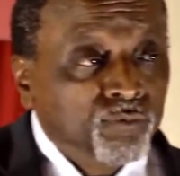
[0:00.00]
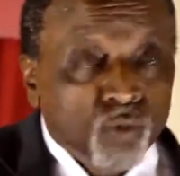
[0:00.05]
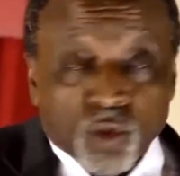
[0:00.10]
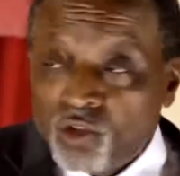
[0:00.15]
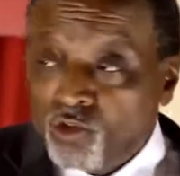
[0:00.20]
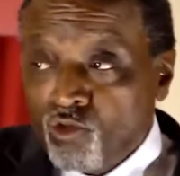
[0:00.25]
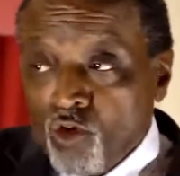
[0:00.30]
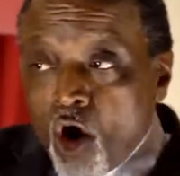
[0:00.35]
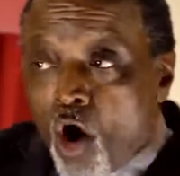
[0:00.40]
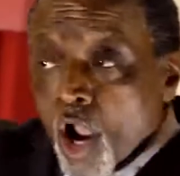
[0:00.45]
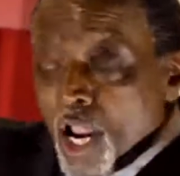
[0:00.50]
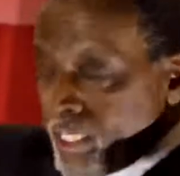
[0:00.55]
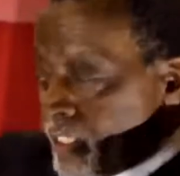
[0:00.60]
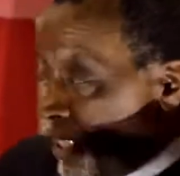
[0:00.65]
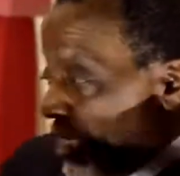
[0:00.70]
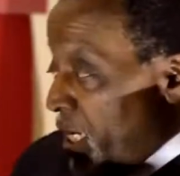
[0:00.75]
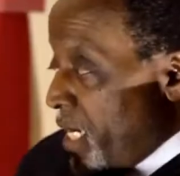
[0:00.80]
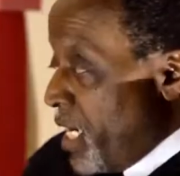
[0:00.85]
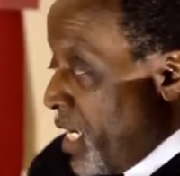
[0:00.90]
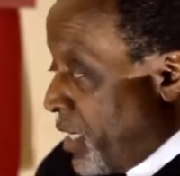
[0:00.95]

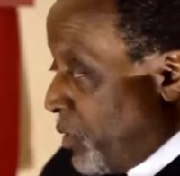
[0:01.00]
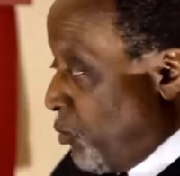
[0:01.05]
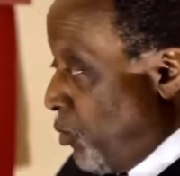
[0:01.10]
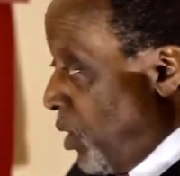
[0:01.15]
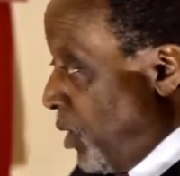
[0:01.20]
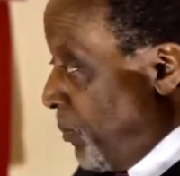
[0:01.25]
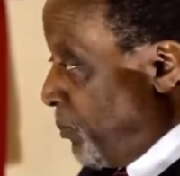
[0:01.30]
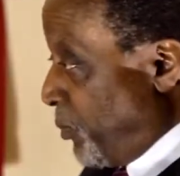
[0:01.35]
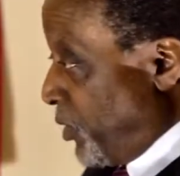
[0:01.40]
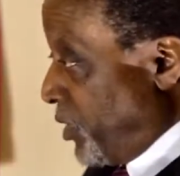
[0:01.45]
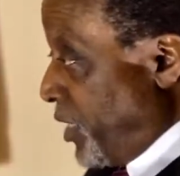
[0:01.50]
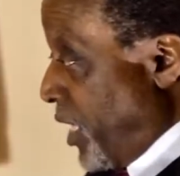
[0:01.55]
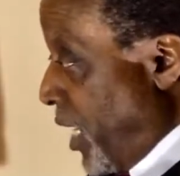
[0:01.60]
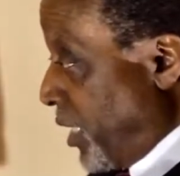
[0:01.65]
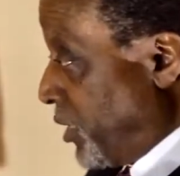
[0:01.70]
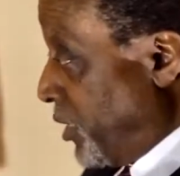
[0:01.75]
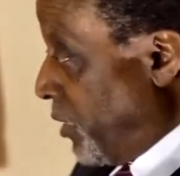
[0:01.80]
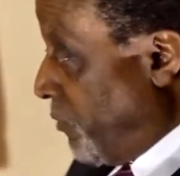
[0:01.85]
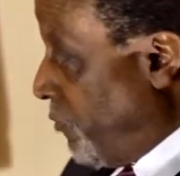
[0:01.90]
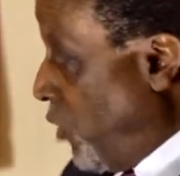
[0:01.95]
Withdrawing the equal
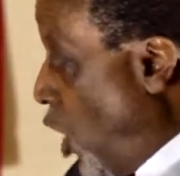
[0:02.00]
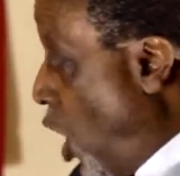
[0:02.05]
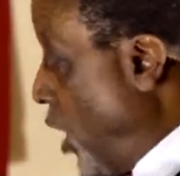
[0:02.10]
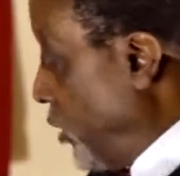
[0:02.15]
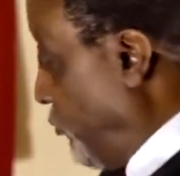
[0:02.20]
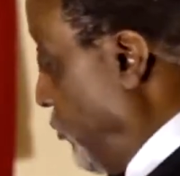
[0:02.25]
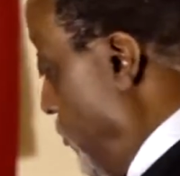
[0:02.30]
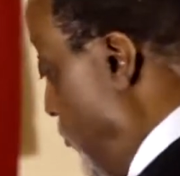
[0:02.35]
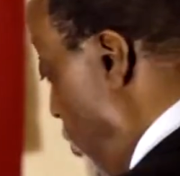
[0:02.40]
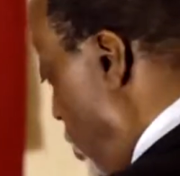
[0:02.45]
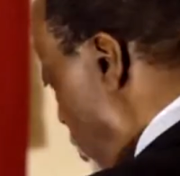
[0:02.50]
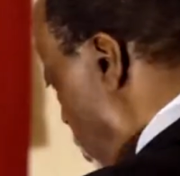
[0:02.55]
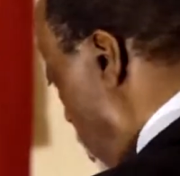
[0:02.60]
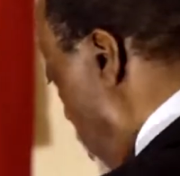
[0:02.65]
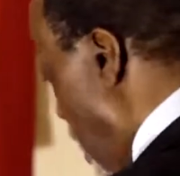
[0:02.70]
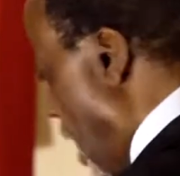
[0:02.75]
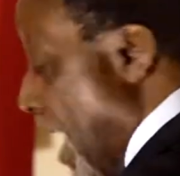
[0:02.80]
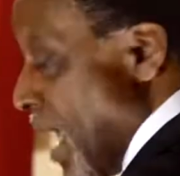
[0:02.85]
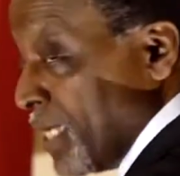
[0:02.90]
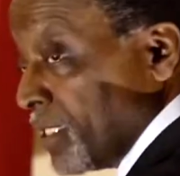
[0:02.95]
protection of laws from this
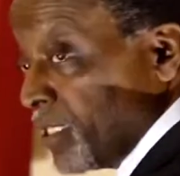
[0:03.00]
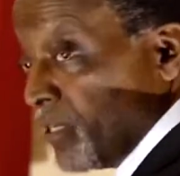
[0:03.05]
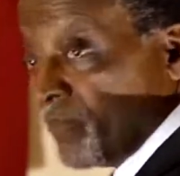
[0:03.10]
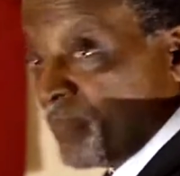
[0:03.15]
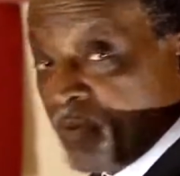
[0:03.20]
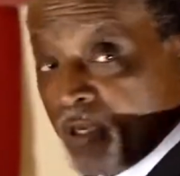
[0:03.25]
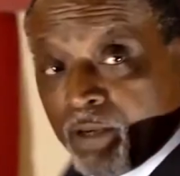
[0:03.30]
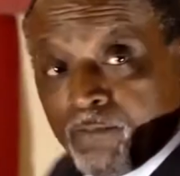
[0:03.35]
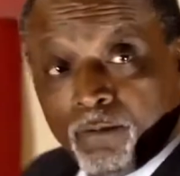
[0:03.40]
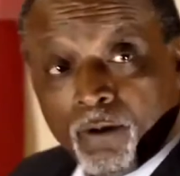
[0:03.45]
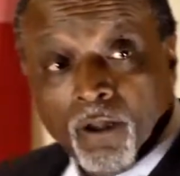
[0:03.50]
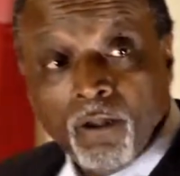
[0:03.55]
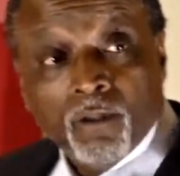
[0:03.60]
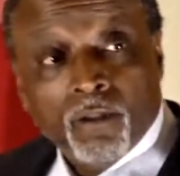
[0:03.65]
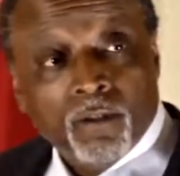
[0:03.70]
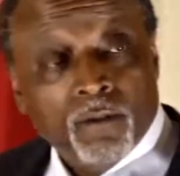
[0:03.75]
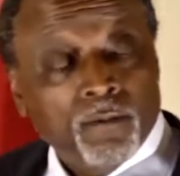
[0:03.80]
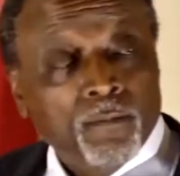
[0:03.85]
class of people.